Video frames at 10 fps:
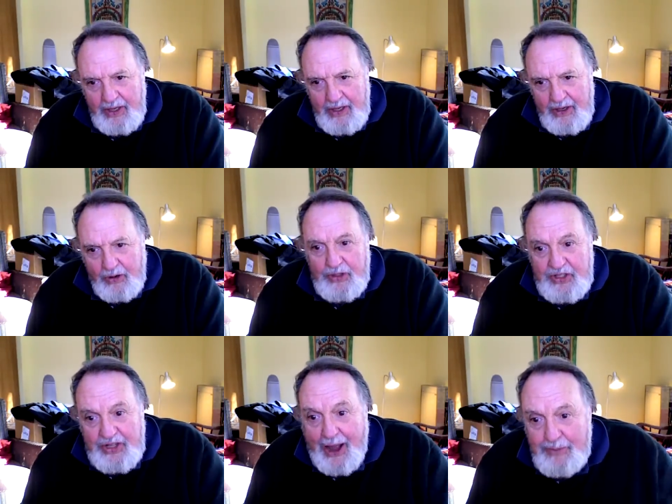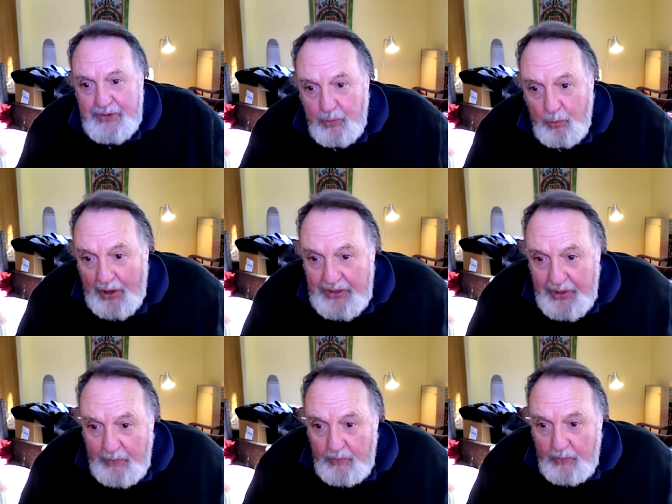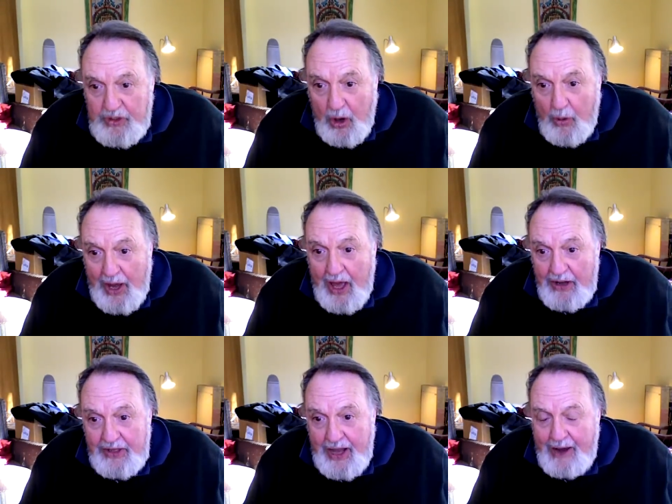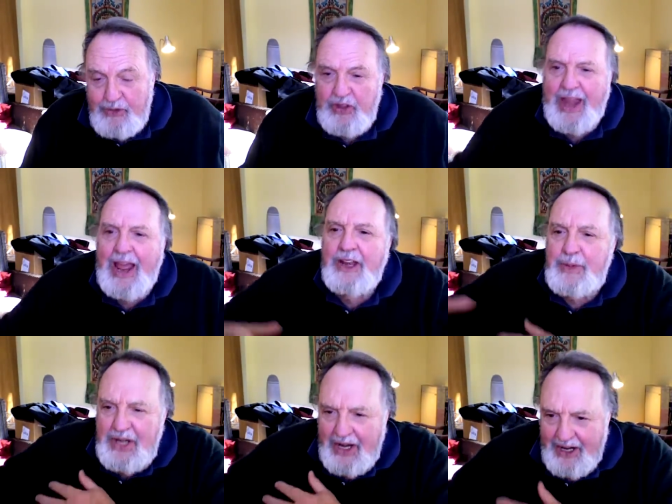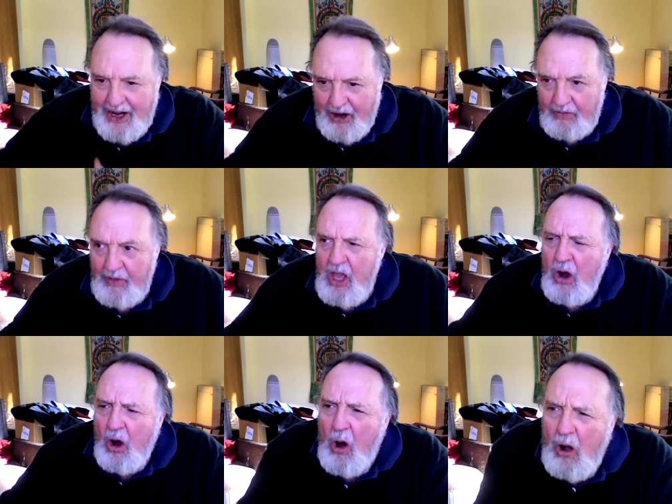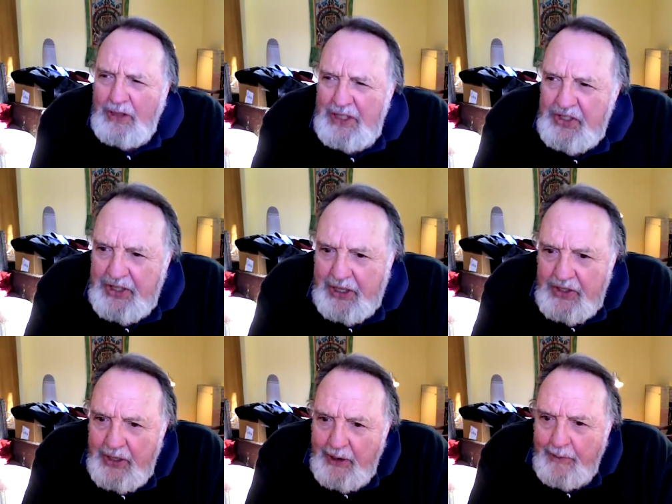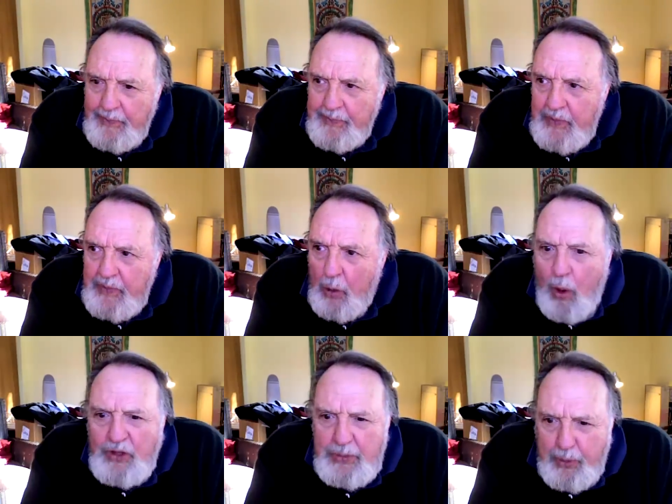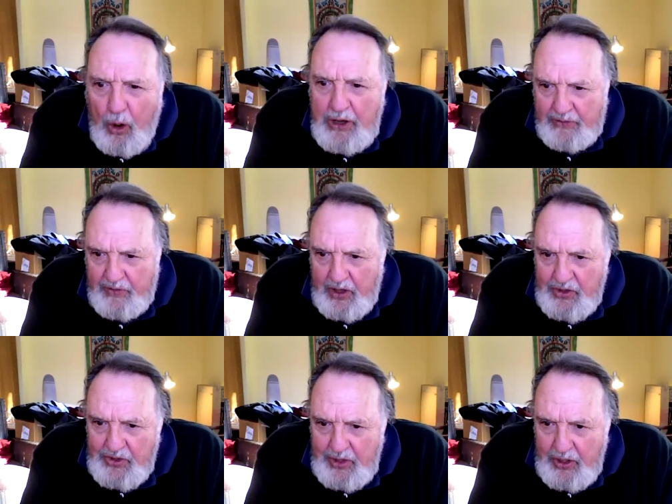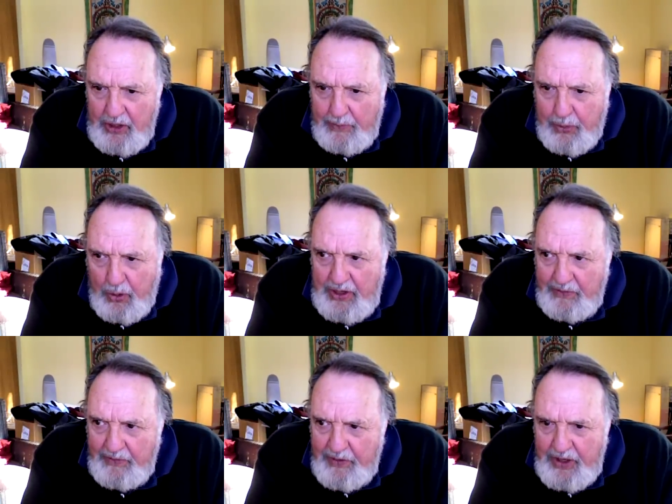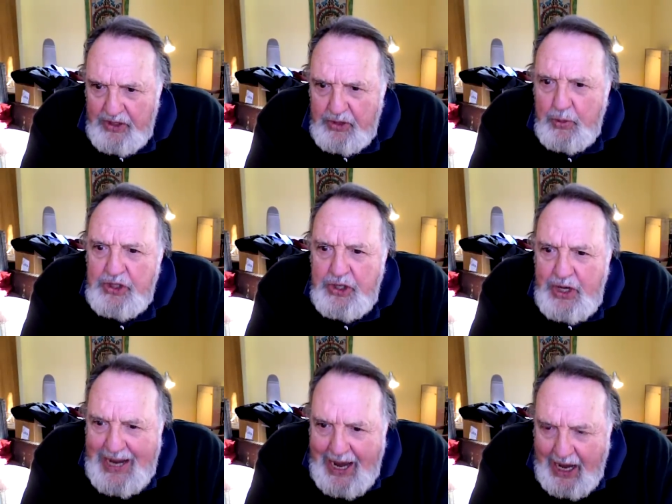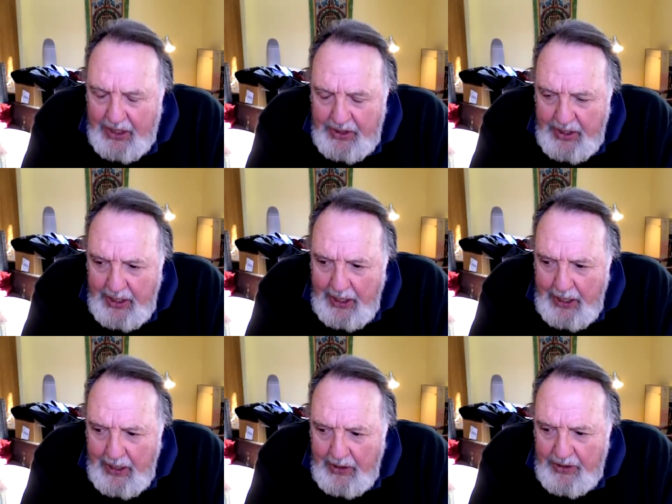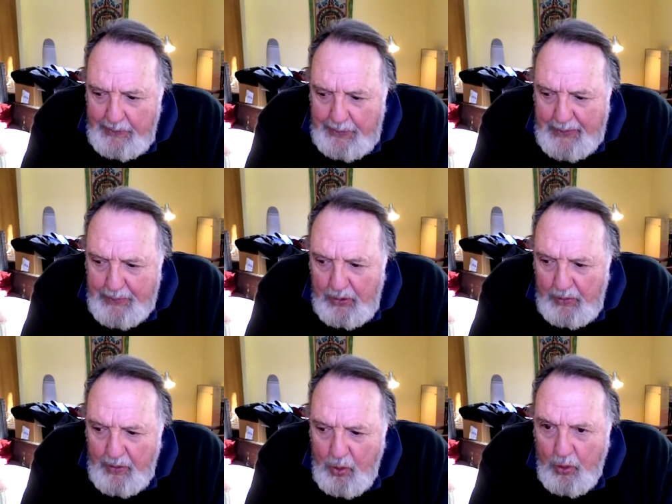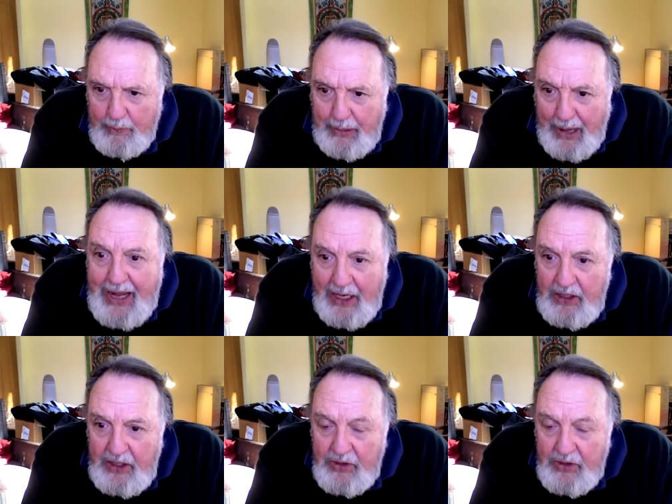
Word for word: Or it stops what was going on in the game. So that had to be taken care of. All these things. Now, what was the point of this? The point of this was to get the people who were playing these,